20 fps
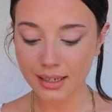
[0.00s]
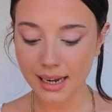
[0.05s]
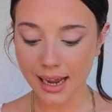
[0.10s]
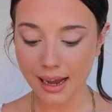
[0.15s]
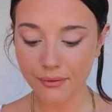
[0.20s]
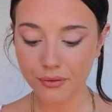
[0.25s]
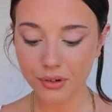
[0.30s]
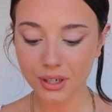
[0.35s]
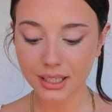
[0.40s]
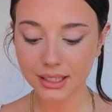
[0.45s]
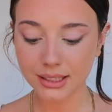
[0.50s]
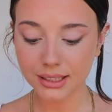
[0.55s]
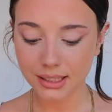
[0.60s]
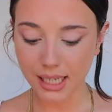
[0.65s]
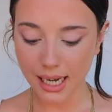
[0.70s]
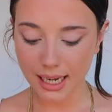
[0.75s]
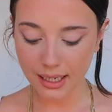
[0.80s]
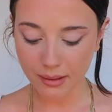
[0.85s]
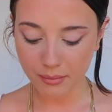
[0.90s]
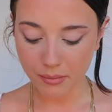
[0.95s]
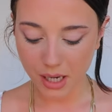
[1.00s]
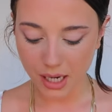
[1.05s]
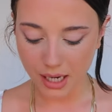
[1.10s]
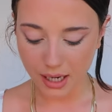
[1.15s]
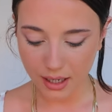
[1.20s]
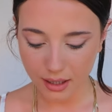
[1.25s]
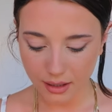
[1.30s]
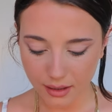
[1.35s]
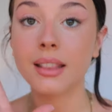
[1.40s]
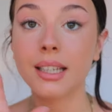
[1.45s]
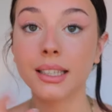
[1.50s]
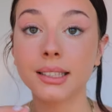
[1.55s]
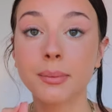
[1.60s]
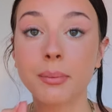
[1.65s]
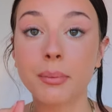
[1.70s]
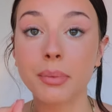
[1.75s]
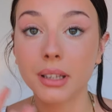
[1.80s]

now for an exciting part, this